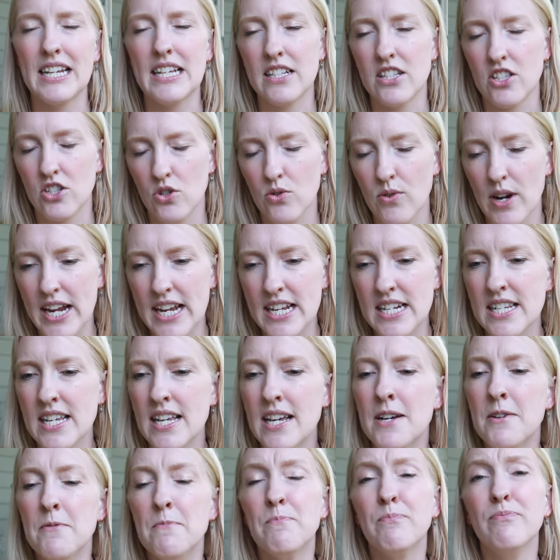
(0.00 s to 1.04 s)
It's great.
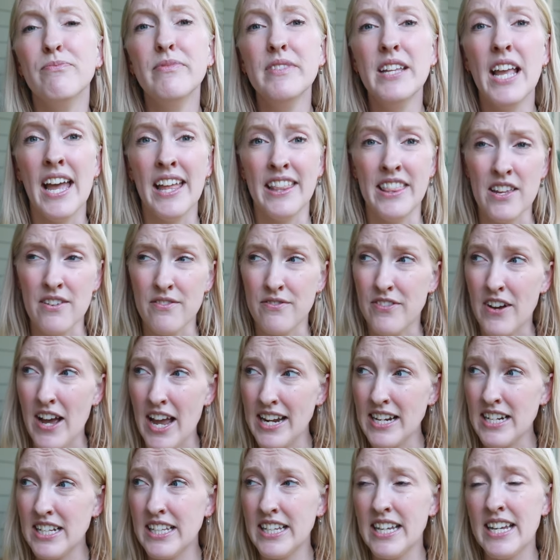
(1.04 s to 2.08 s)
And then
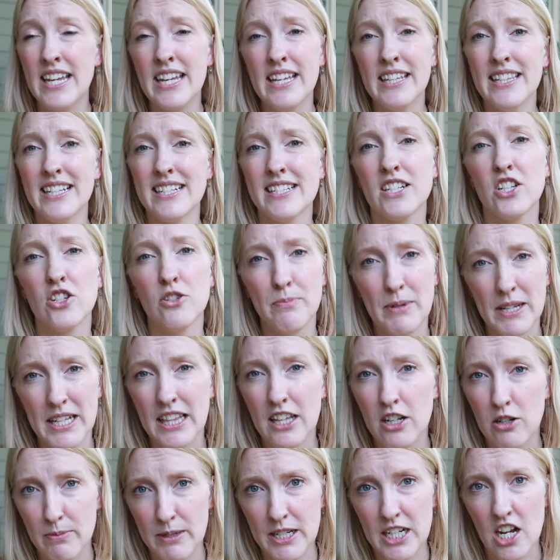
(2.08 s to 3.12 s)
finally, this could be a
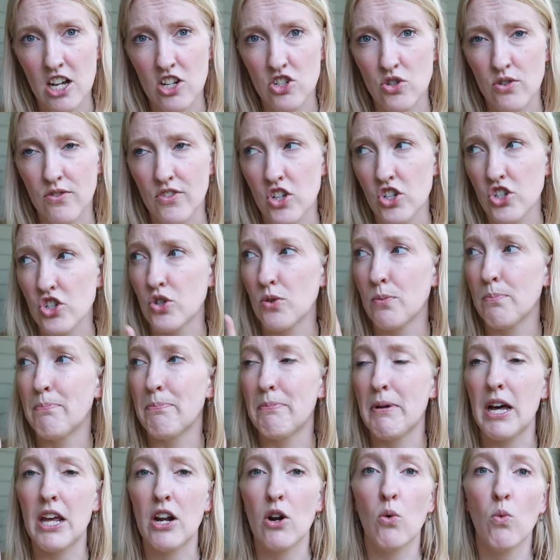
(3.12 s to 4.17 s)
little bit controversial,
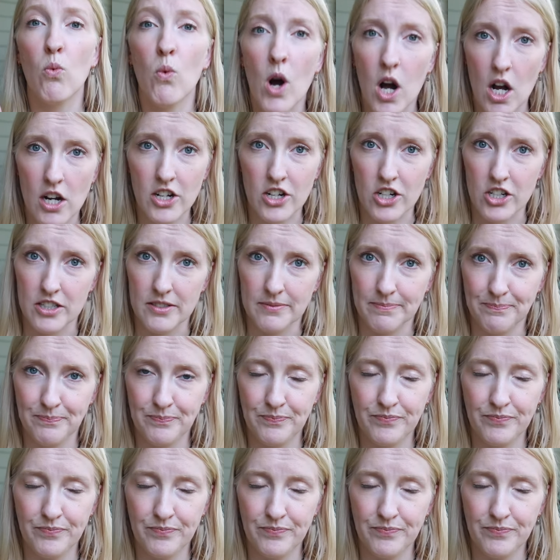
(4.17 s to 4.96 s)
but a walker.